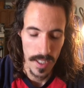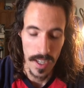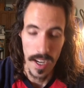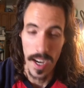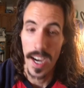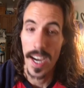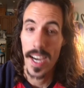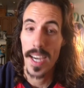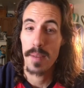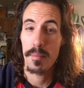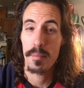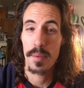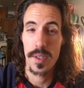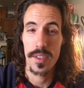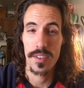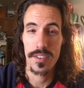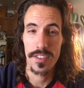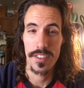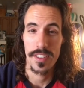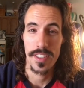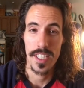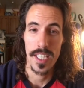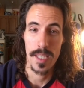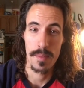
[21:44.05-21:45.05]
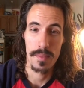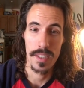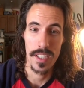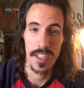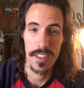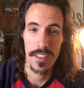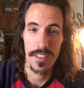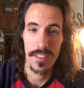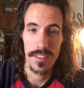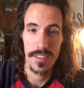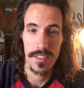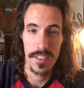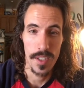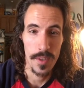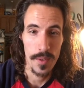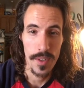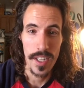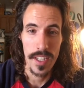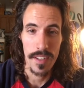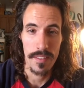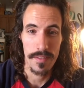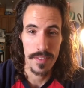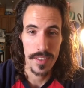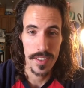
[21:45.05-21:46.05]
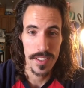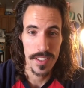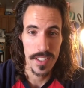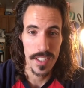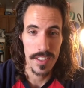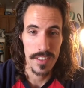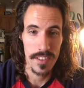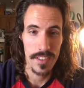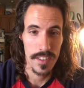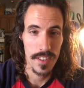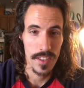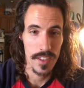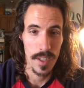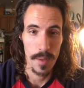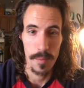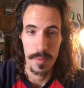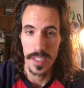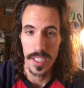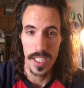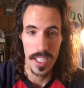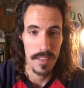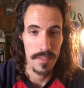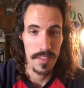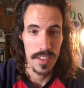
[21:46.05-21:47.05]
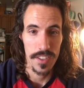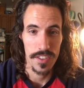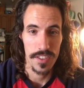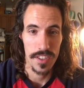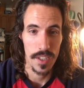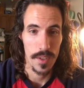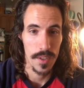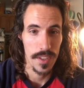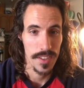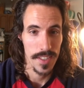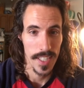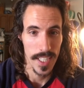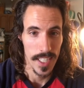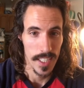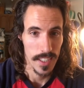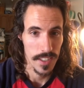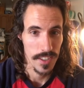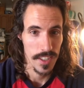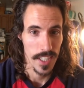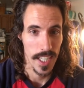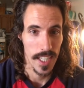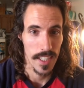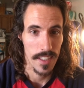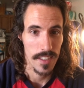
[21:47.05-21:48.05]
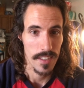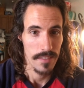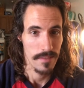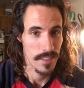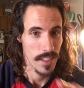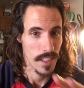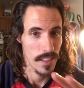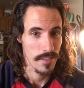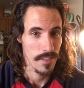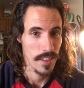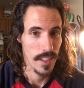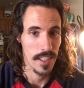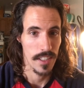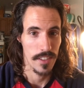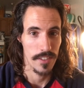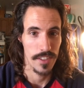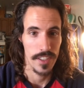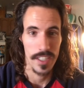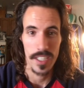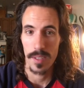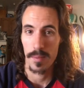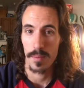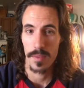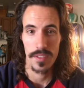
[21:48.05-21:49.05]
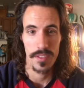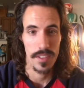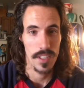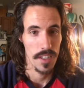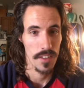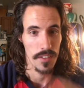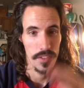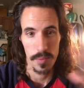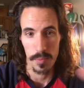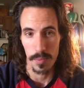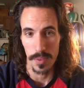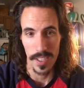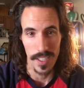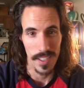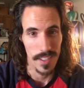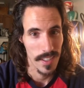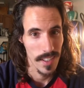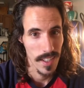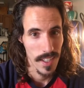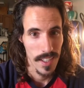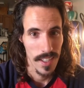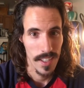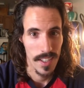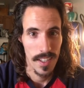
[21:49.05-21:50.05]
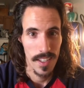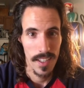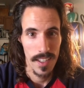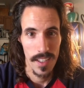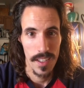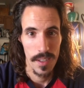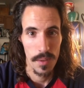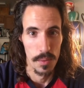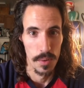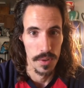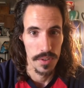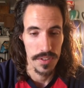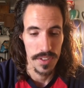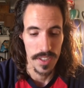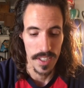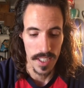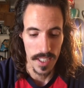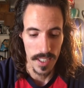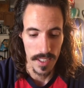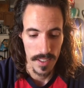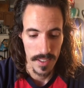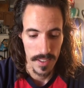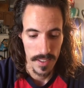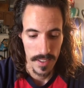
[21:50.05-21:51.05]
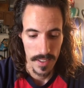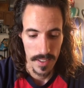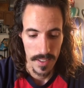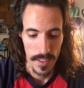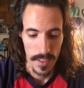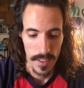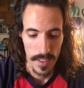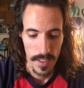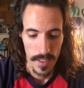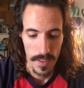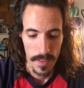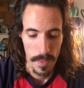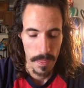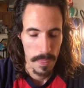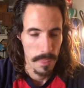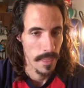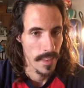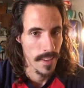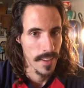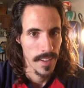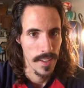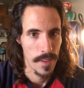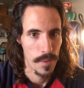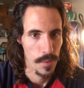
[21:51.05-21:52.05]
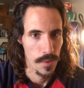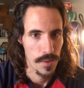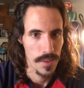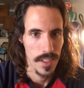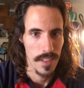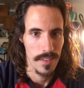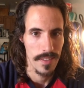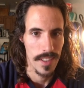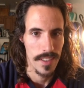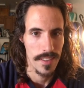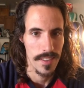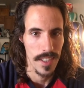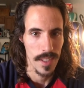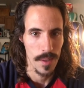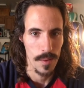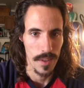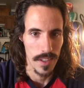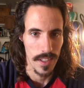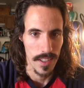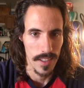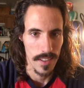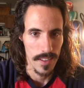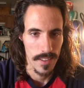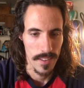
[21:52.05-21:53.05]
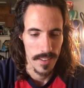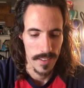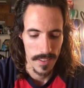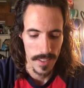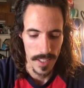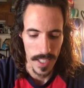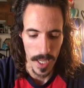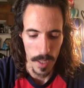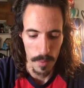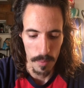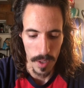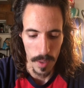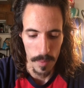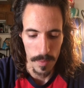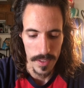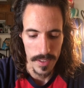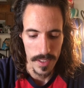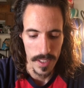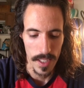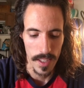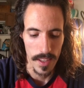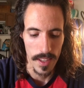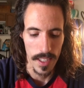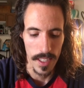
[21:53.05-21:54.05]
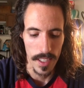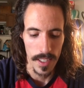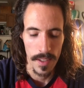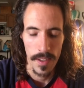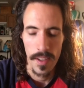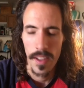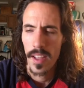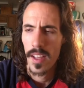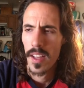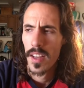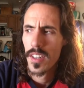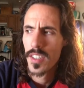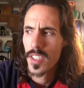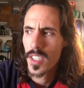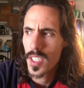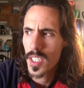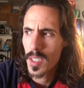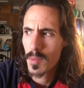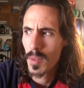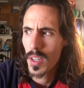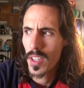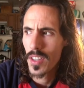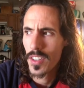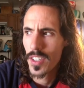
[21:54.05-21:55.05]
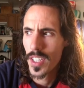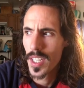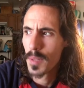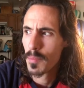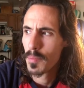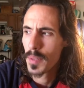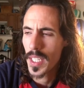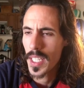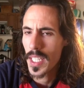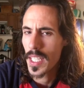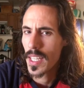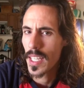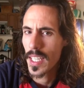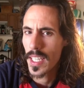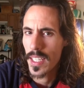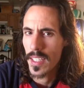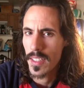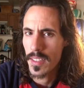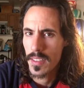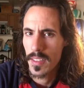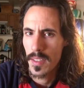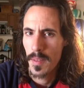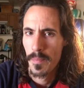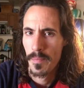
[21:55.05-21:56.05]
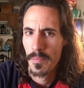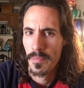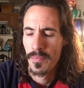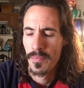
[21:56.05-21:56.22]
I personally am going to tune in for season 2. I'm going to give this show a second chance to see if they can redeem themselves, but we'll see. We'll see if I stick with it. Can't promise anything. Just some other nitpicky things.